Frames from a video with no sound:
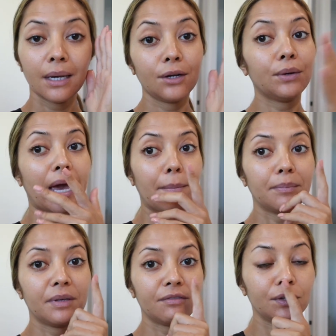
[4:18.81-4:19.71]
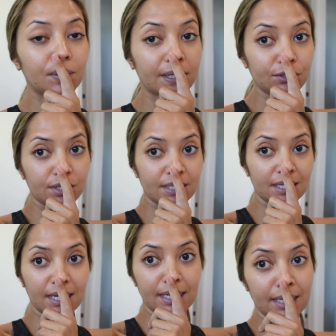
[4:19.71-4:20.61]
And oh yeah, if you are
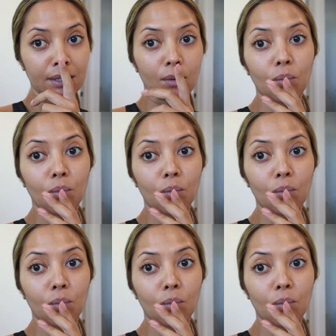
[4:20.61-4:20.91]
interested in